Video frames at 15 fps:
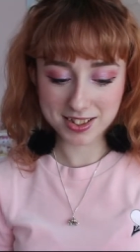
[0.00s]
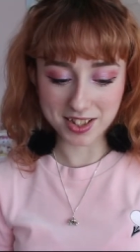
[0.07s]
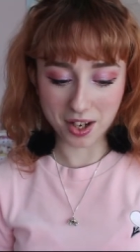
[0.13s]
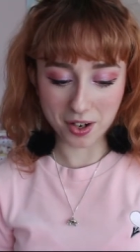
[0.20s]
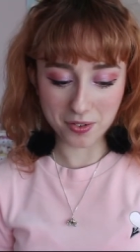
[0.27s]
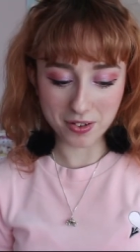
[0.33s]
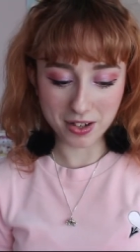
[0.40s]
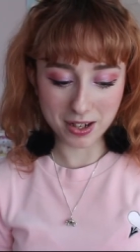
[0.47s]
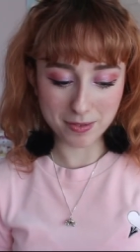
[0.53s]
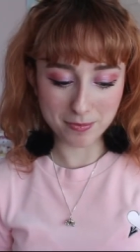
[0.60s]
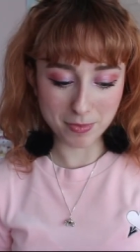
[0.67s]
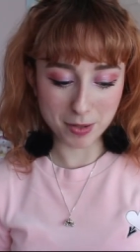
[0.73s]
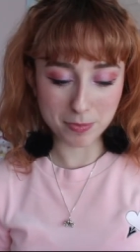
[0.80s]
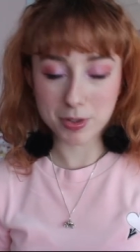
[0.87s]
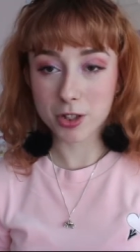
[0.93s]
so
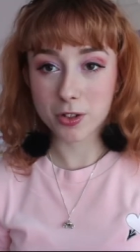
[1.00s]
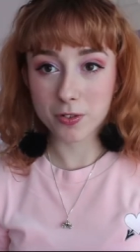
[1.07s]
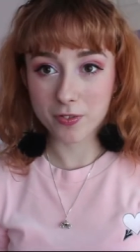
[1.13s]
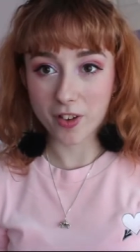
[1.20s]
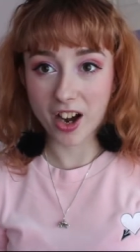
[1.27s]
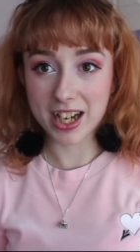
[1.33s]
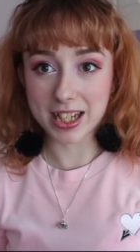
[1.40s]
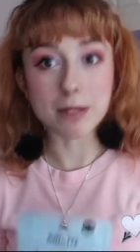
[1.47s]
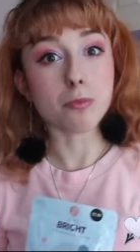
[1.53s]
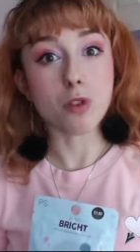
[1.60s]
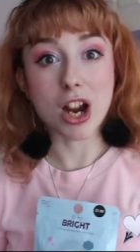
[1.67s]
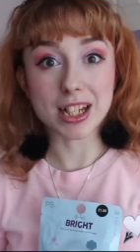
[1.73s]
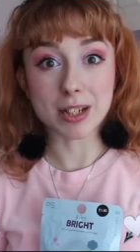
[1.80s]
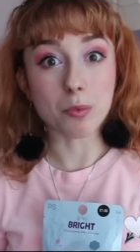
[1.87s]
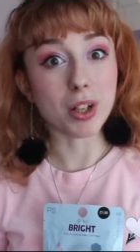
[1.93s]
um, a purifying and
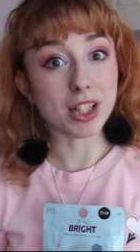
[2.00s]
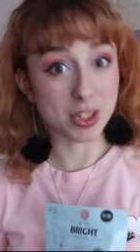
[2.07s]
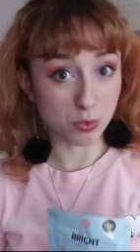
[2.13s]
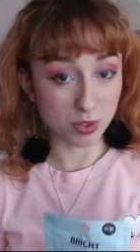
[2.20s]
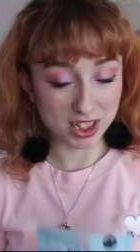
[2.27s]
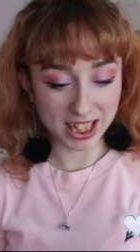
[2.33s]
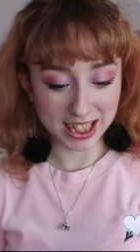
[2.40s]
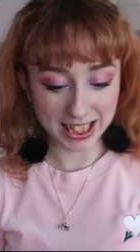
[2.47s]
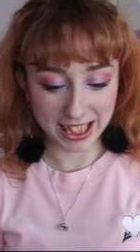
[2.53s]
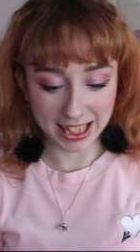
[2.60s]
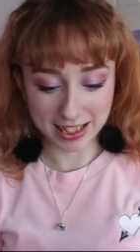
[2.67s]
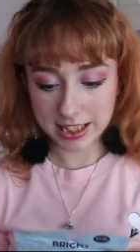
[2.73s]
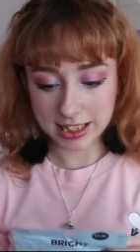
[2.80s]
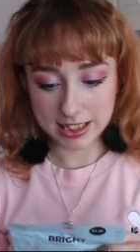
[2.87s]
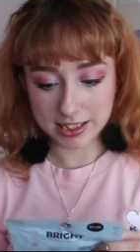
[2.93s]
brightening one is what I
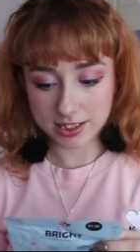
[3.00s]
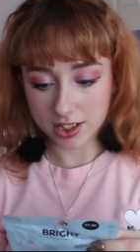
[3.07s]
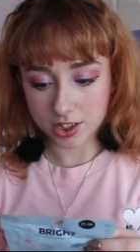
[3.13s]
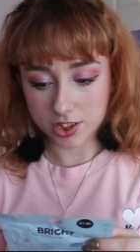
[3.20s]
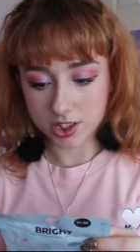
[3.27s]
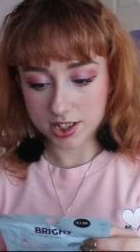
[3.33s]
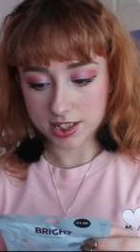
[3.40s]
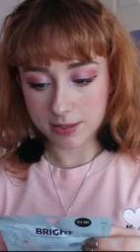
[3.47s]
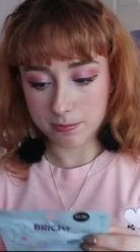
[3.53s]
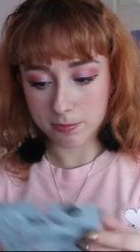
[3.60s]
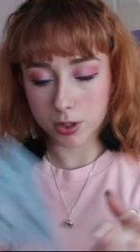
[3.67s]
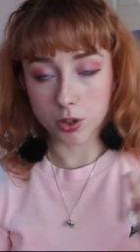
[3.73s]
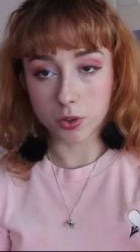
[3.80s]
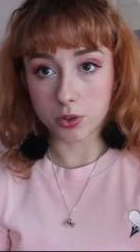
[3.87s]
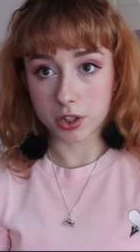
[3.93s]
need these are just
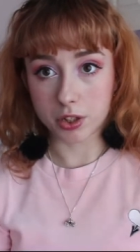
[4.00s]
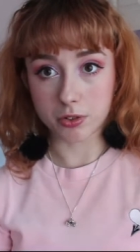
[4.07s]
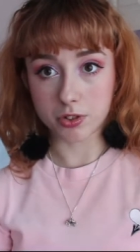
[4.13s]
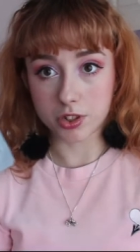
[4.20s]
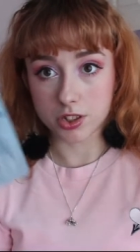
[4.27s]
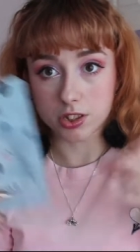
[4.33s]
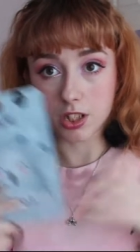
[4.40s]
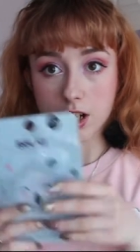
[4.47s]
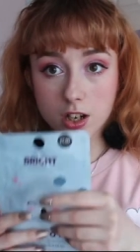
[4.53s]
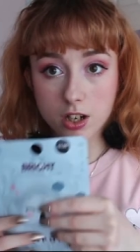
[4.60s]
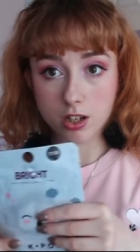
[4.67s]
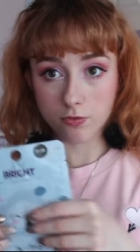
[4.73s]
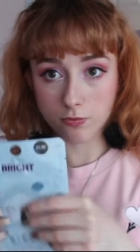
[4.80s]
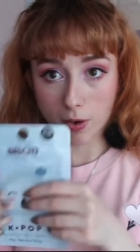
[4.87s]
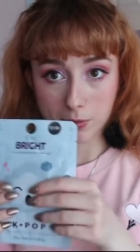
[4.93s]
simple you just
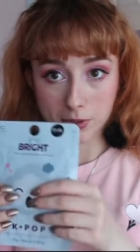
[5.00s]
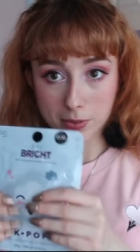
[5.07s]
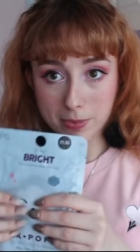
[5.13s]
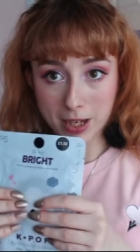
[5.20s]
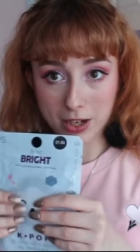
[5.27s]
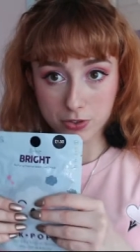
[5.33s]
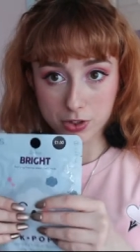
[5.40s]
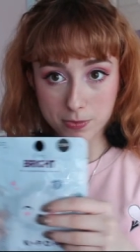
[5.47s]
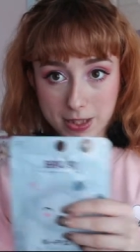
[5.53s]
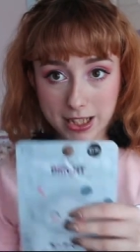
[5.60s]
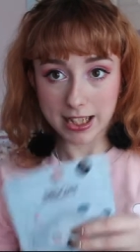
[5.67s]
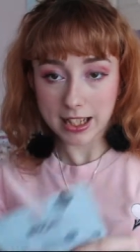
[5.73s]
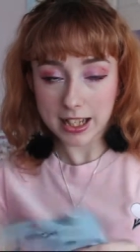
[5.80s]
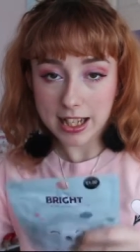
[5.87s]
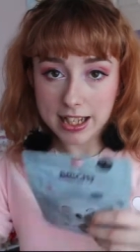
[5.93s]
rub the pouch a
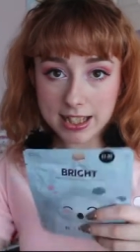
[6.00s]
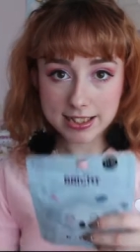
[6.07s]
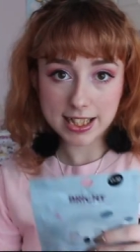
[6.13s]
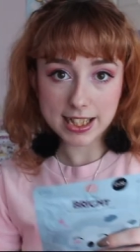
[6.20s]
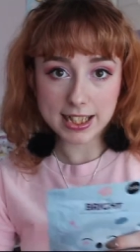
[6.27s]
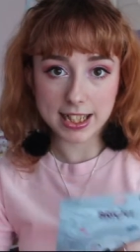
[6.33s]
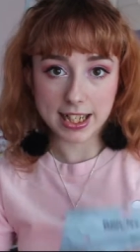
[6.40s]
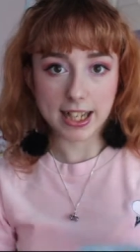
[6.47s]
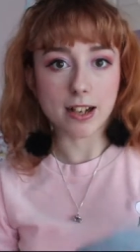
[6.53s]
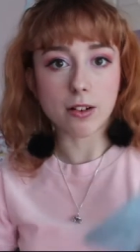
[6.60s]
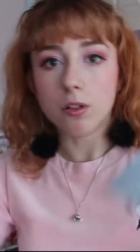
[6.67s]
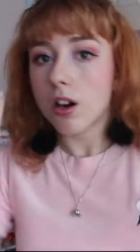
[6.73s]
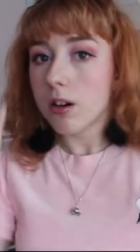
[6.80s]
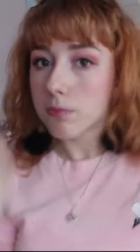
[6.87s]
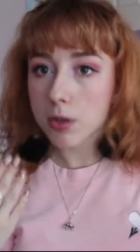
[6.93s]
bit take it
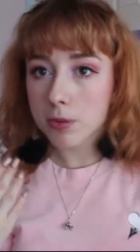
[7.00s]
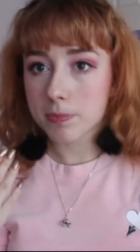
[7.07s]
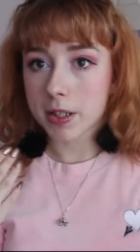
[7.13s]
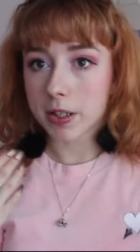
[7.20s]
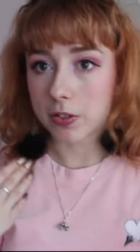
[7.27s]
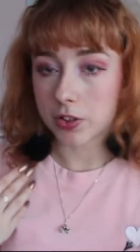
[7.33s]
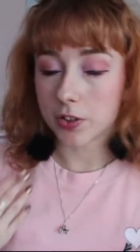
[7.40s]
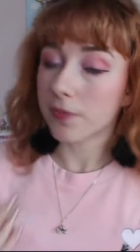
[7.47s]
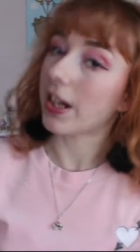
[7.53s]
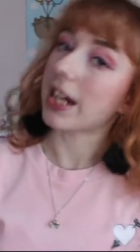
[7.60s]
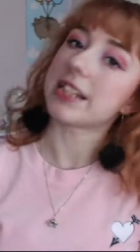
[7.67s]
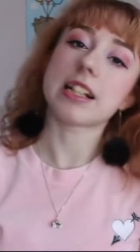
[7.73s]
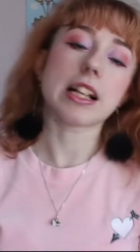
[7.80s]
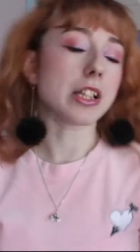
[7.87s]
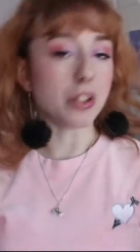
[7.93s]
out pop it on your
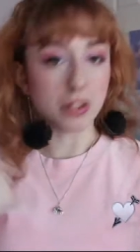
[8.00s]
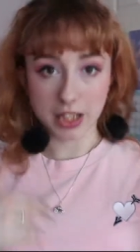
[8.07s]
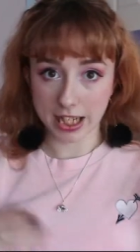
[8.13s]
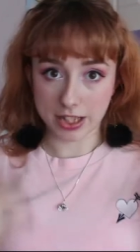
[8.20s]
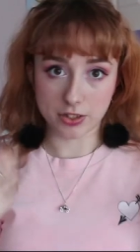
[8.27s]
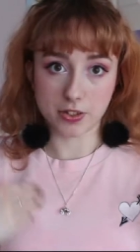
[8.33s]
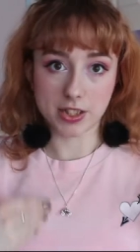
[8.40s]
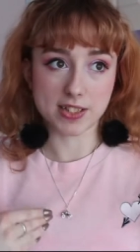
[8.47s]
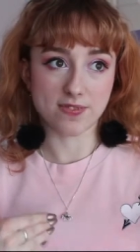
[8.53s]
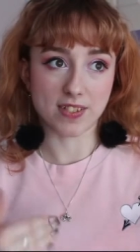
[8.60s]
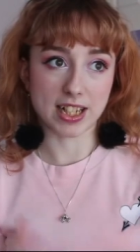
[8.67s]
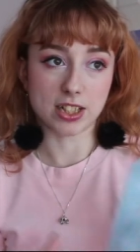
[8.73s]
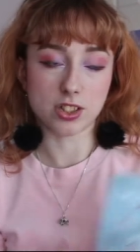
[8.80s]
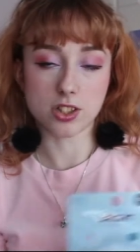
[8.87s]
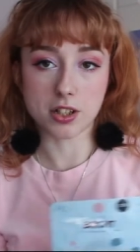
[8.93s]
face and you let it do its
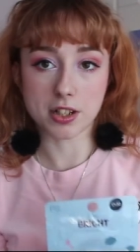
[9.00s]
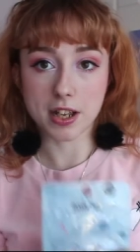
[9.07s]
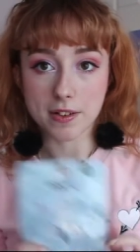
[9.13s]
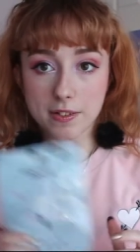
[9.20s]
thing so